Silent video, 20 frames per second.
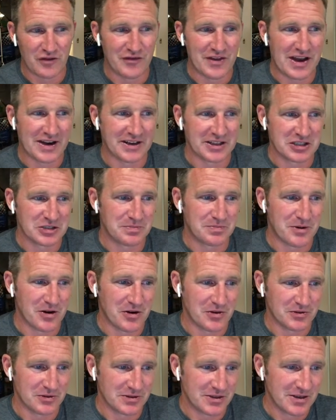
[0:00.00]
of that
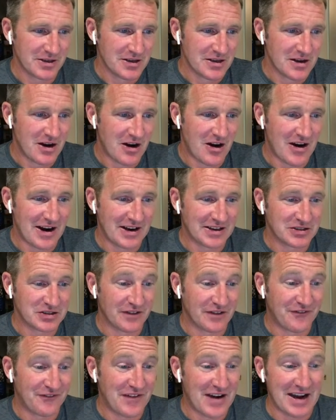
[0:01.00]
exposed. All right, so
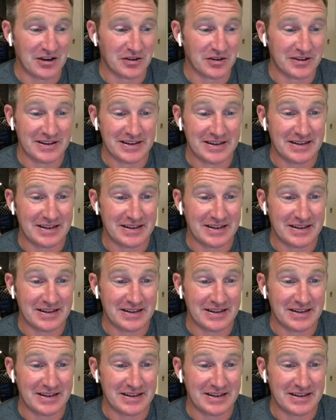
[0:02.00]
the final